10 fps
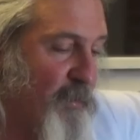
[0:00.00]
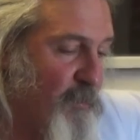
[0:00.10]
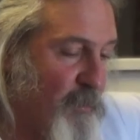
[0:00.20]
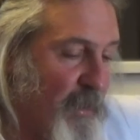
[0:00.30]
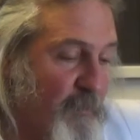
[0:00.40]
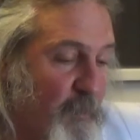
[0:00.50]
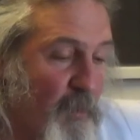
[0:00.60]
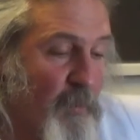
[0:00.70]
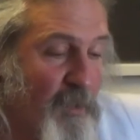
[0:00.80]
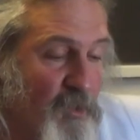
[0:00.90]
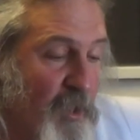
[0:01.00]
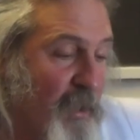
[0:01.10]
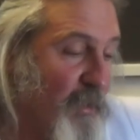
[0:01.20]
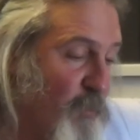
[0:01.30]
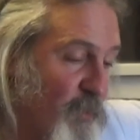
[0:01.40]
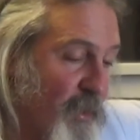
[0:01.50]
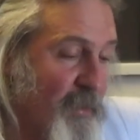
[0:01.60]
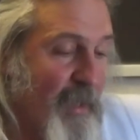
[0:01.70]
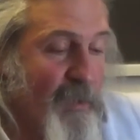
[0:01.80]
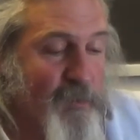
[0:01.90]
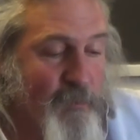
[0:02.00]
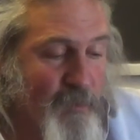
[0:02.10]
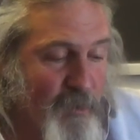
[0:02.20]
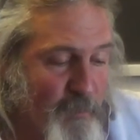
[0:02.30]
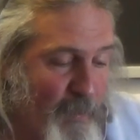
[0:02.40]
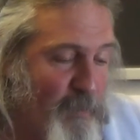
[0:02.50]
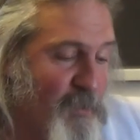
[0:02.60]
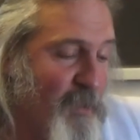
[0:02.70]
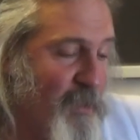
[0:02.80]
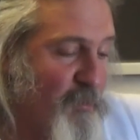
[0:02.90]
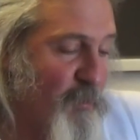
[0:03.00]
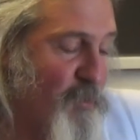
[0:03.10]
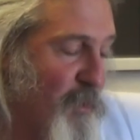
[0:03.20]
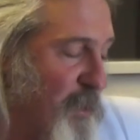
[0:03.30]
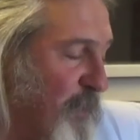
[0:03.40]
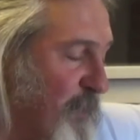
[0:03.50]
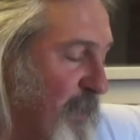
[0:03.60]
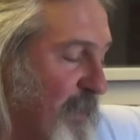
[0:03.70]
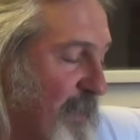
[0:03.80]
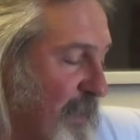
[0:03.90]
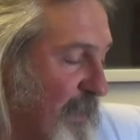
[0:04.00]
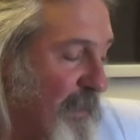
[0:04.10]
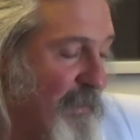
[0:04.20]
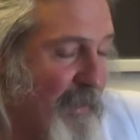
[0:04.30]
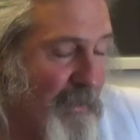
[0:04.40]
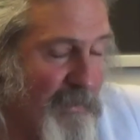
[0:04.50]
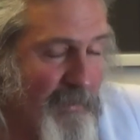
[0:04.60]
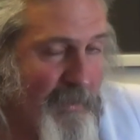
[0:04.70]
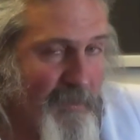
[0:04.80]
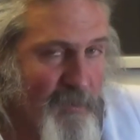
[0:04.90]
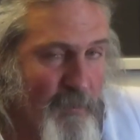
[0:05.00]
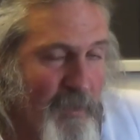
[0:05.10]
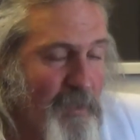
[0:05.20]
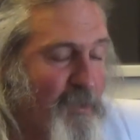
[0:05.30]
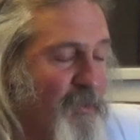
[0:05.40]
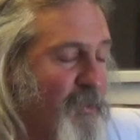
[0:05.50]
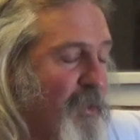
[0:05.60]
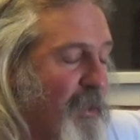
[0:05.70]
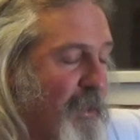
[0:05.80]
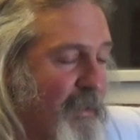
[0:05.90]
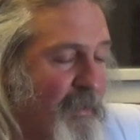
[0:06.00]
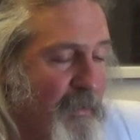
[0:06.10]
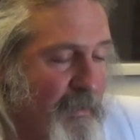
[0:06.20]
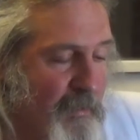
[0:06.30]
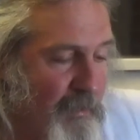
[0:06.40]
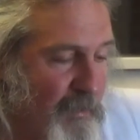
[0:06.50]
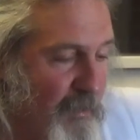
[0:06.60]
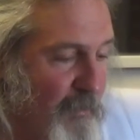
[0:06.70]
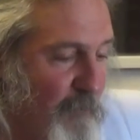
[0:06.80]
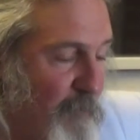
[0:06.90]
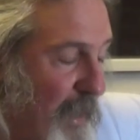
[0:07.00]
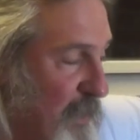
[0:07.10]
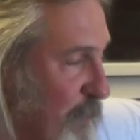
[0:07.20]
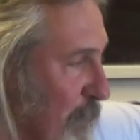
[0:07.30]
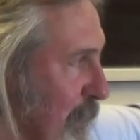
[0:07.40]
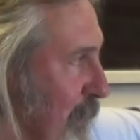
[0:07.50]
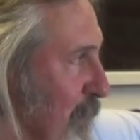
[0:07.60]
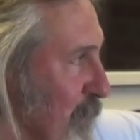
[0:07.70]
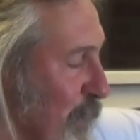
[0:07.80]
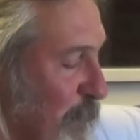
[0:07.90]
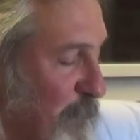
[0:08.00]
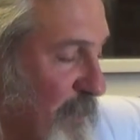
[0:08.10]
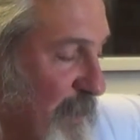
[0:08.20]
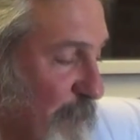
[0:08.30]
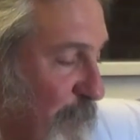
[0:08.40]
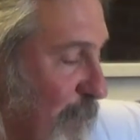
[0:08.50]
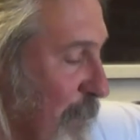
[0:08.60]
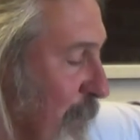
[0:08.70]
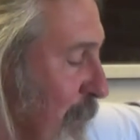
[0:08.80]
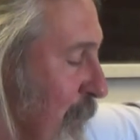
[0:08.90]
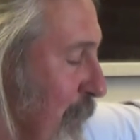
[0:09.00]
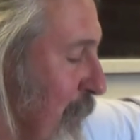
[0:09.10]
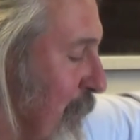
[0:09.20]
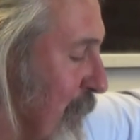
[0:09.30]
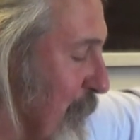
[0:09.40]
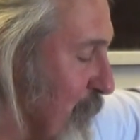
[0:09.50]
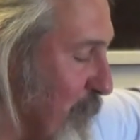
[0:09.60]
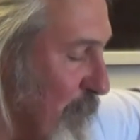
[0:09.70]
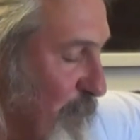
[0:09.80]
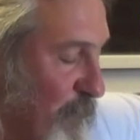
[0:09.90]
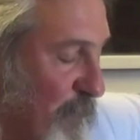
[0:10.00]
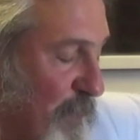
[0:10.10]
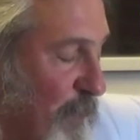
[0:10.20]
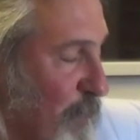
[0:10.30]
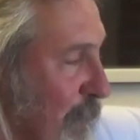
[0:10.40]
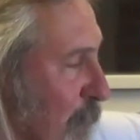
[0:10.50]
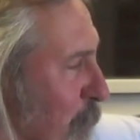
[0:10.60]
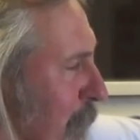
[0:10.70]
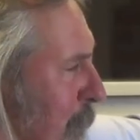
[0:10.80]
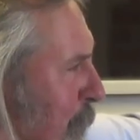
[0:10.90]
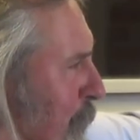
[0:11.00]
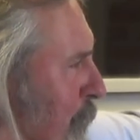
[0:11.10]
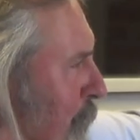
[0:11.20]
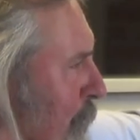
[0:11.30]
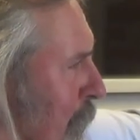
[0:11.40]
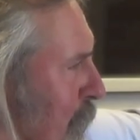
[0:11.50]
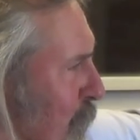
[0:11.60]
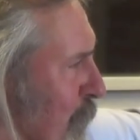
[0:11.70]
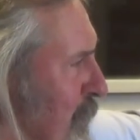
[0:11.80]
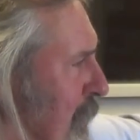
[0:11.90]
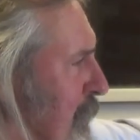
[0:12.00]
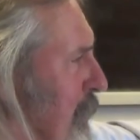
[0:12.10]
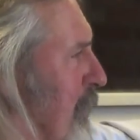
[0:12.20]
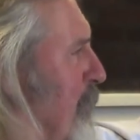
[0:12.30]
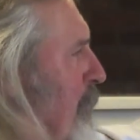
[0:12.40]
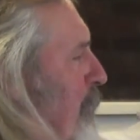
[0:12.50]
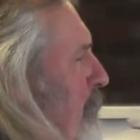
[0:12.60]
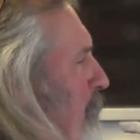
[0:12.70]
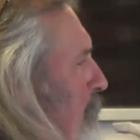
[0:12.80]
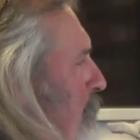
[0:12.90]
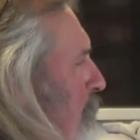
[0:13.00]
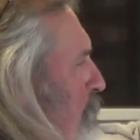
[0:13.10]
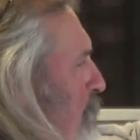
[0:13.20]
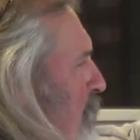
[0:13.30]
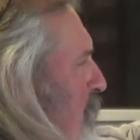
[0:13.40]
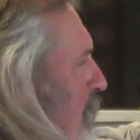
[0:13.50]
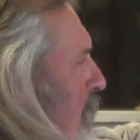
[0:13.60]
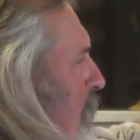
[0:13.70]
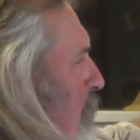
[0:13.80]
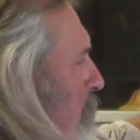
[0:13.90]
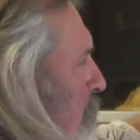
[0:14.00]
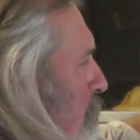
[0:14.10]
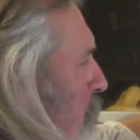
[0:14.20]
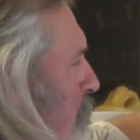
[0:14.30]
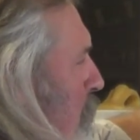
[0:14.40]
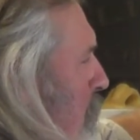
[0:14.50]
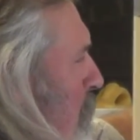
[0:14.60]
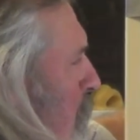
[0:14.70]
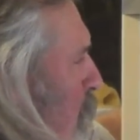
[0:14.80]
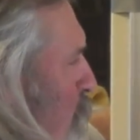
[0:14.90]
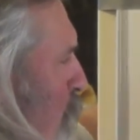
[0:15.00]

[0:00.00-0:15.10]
to keep from going to jail, losing his house, losing his publishing distribution company. He had a lot on the line, so he studied massively. So it was a lot of fun dealing with somebody who knew the code that well. So I said to him, you understand, you're